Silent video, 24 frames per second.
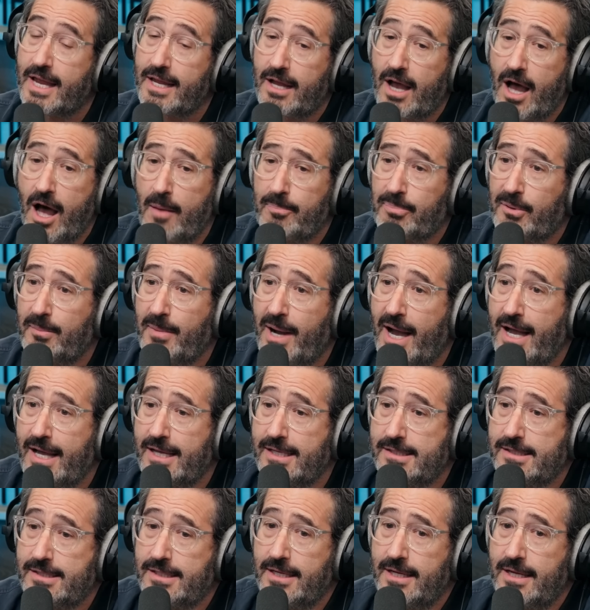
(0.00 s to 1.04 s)
a
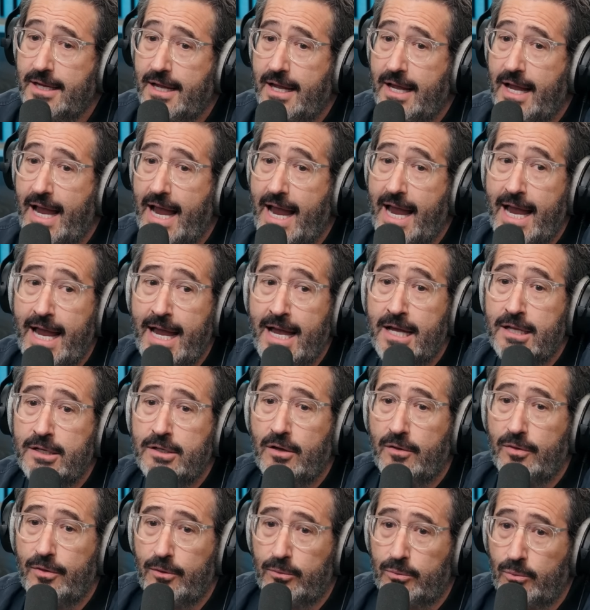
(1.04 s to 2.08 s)
compromise, mm-hmm.
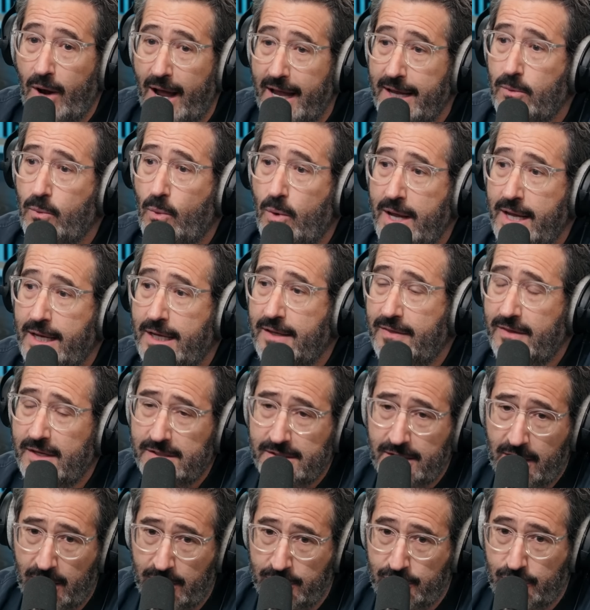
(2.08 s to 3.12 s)
and the right wing in
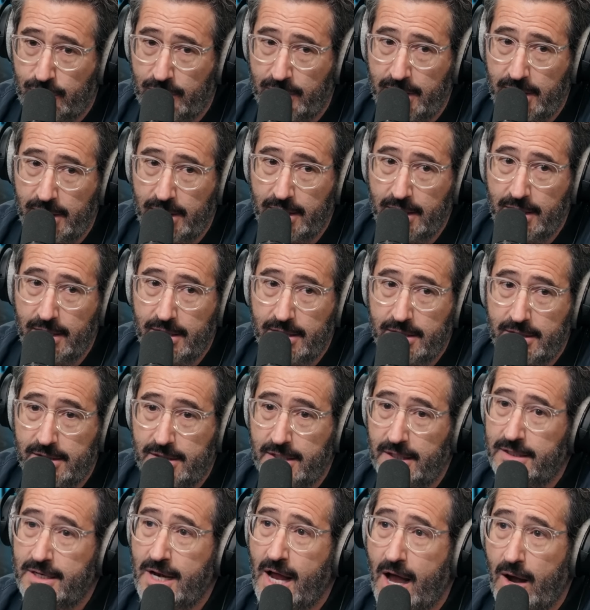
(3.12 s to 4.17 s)
this country
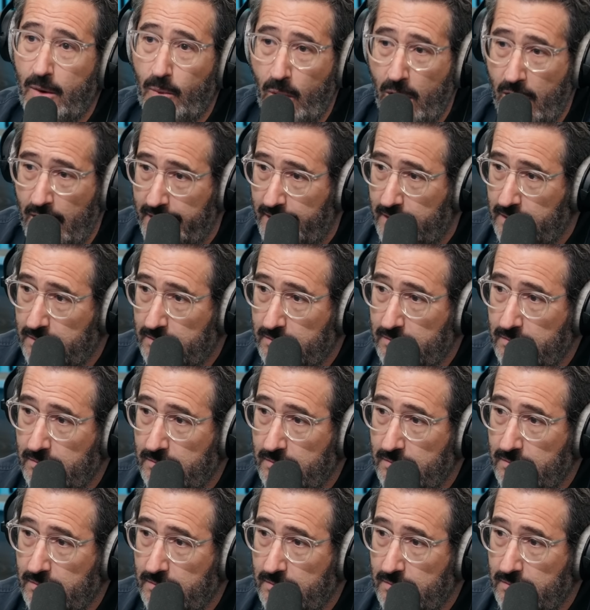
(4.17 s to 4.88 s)
did not want it.